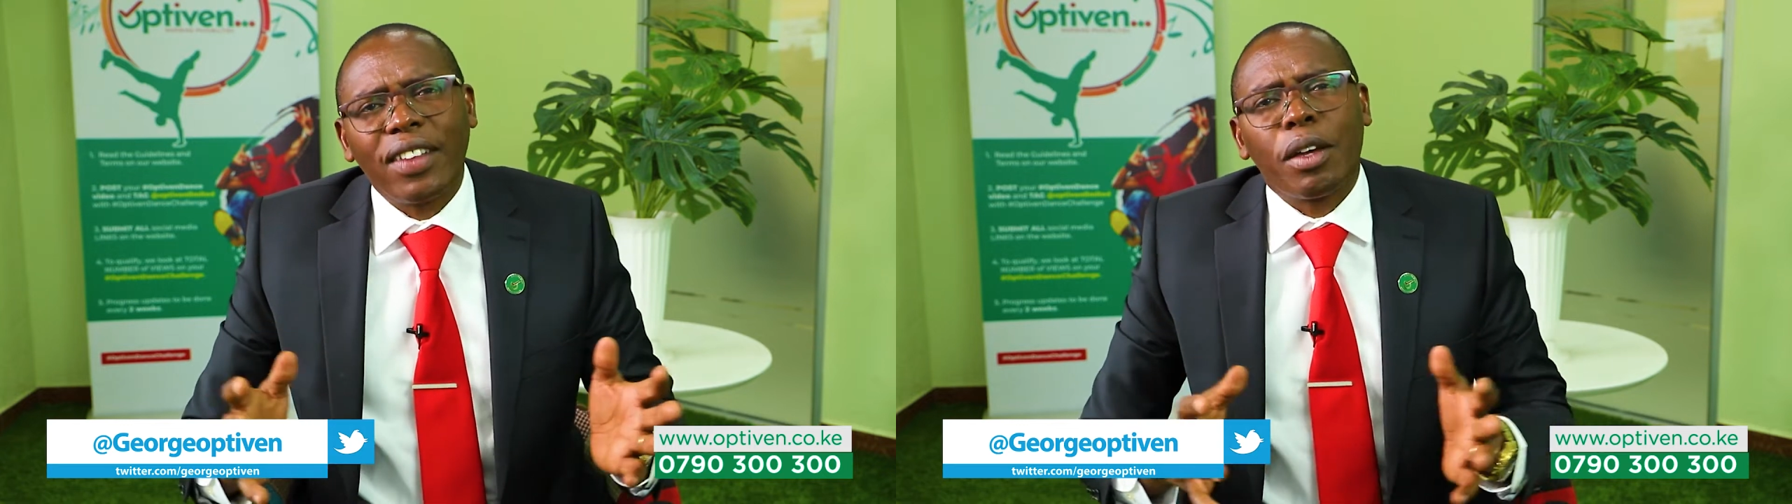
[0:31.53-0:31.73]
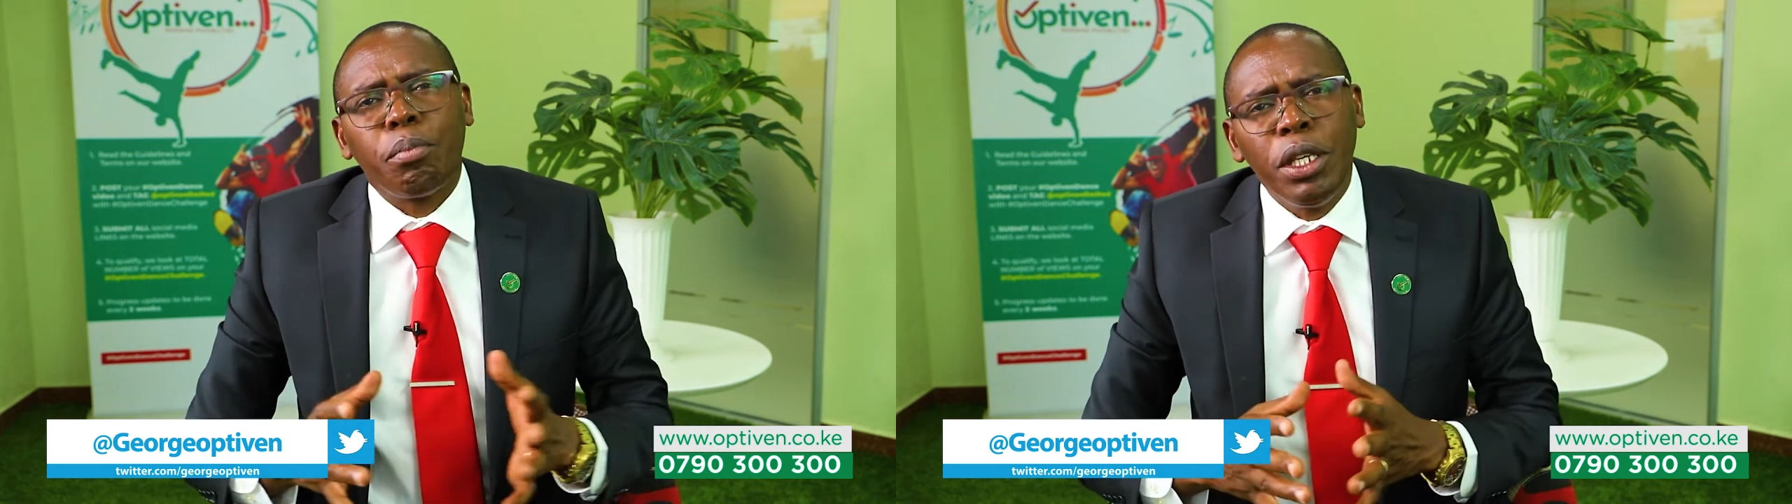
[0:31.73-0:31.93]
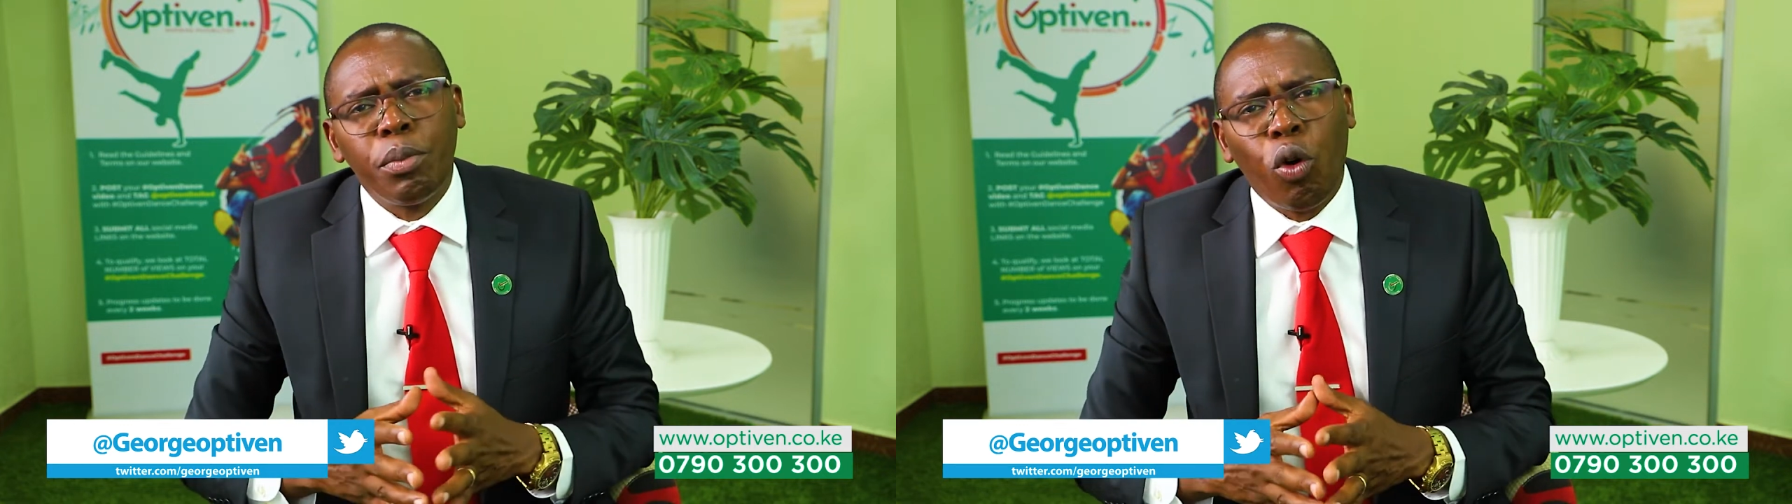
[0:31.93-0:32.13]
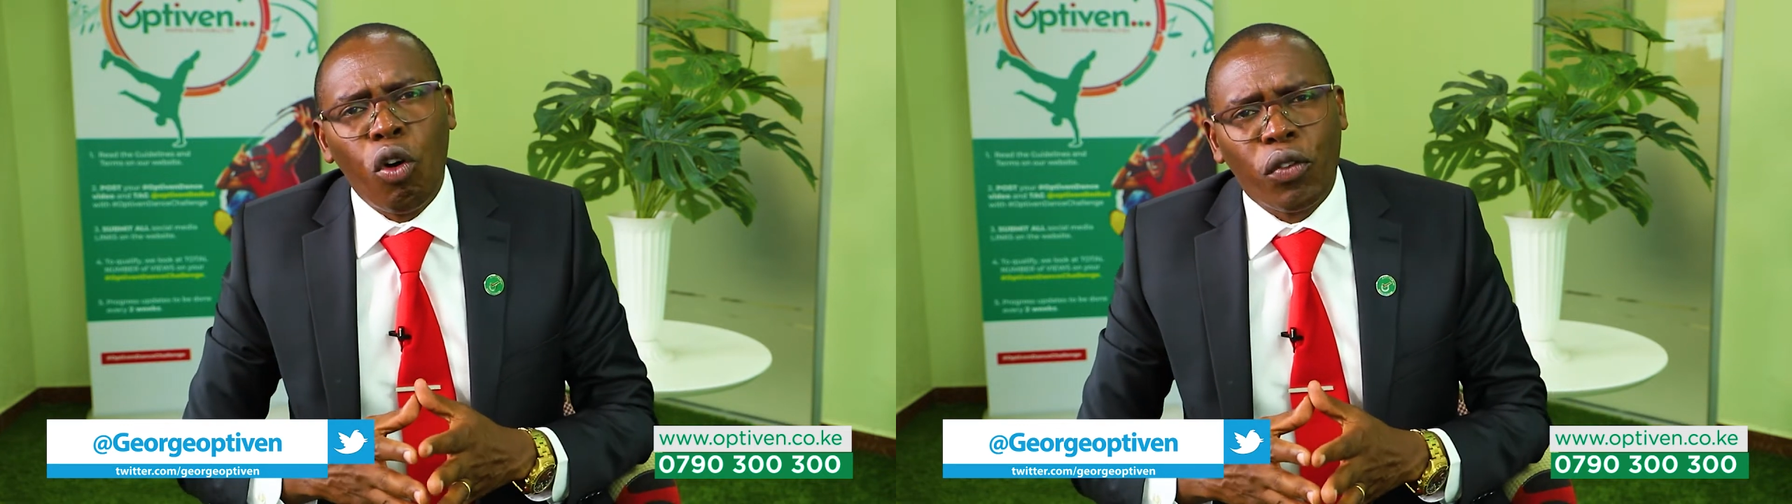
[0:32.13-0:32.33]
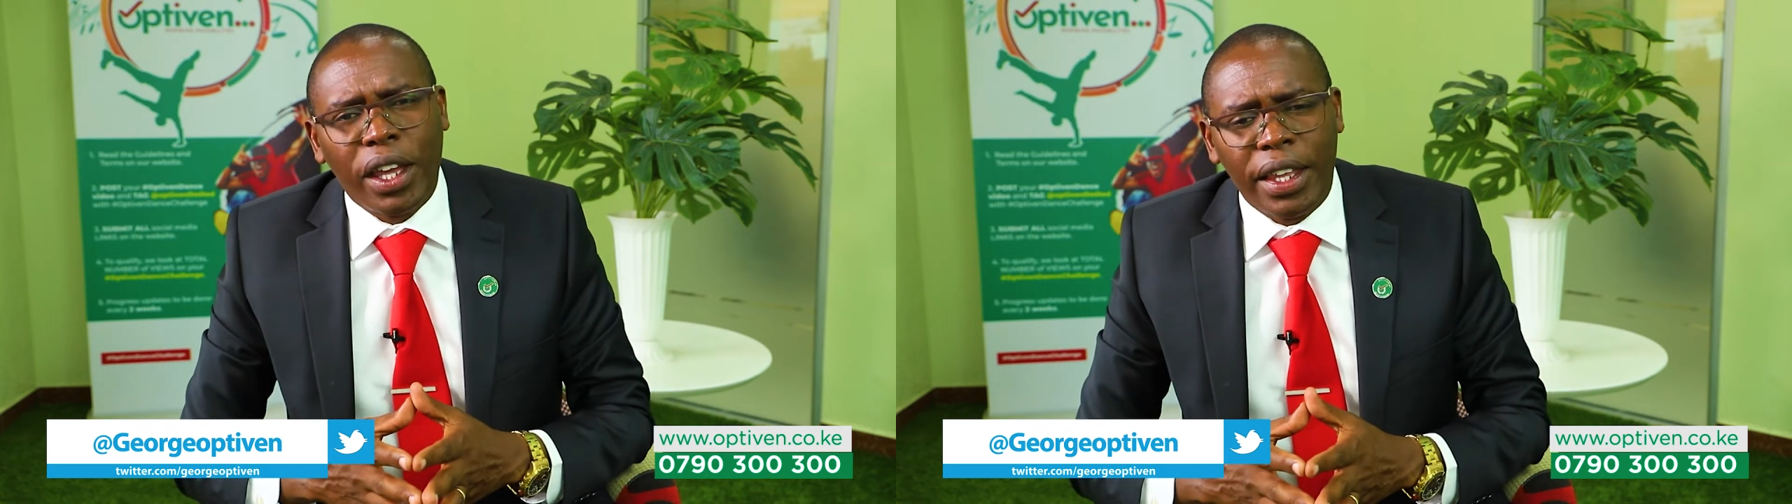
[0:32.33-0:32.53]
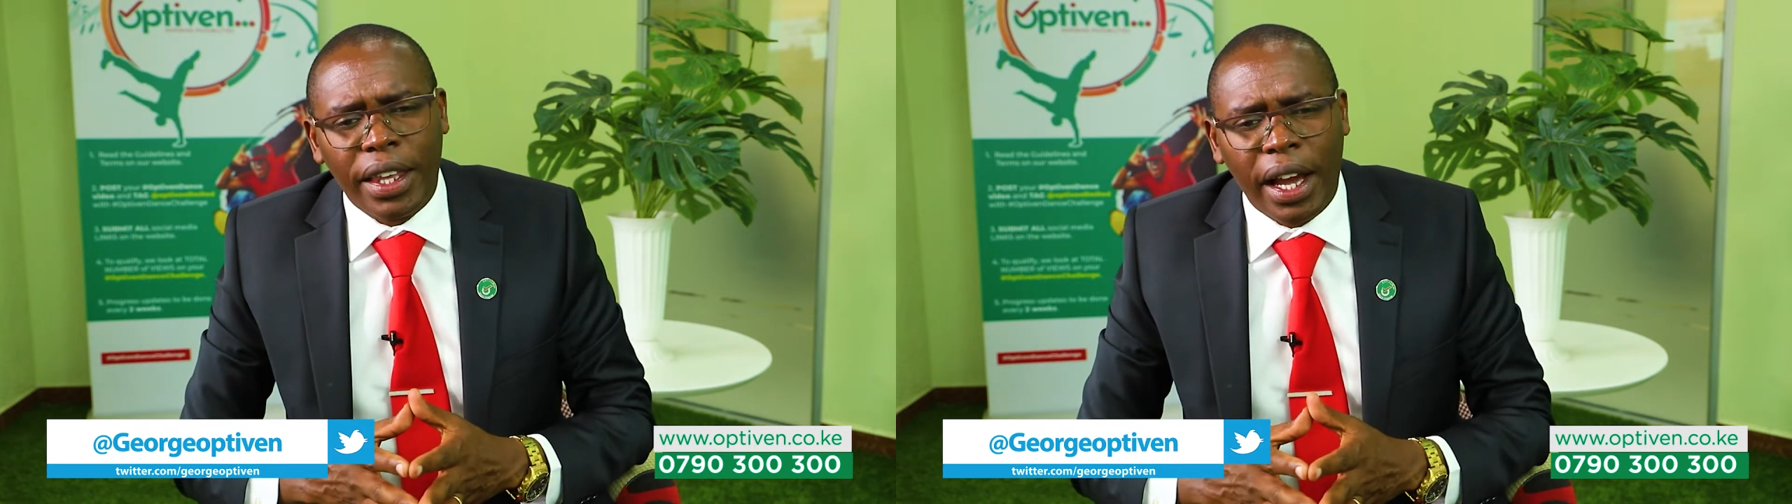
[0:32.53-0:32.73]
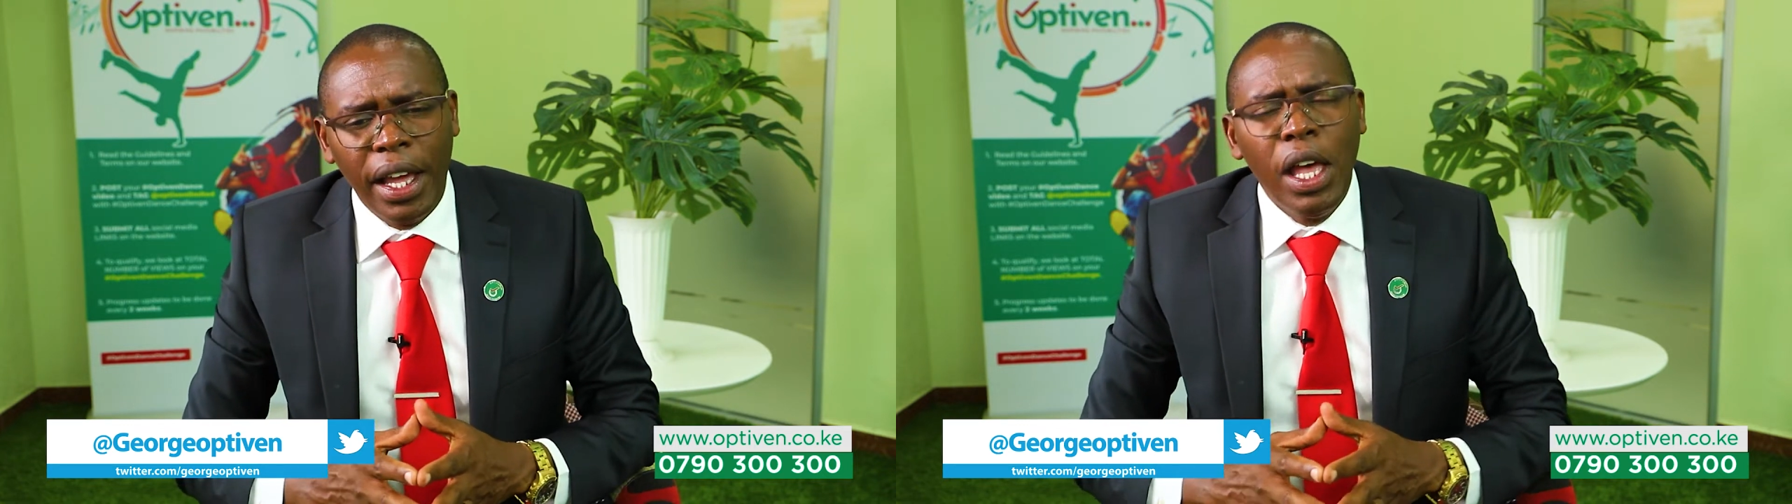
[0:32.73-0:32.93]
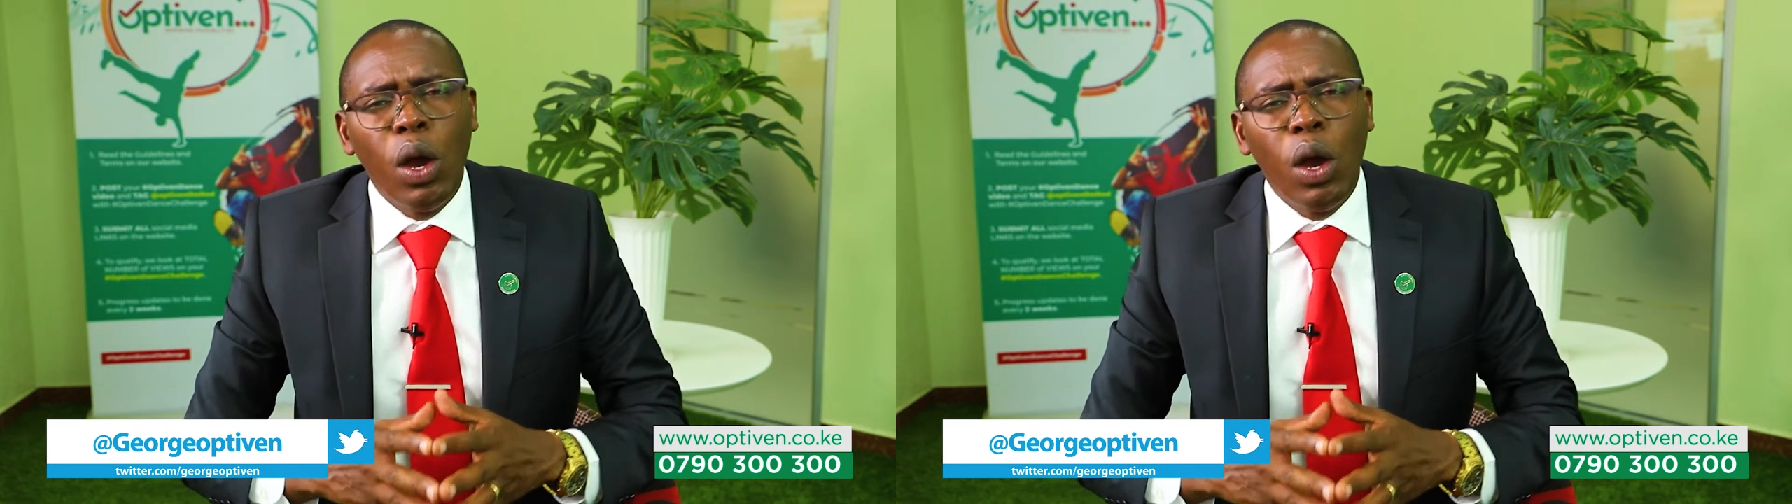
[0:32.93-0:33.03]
as a people of Kenya?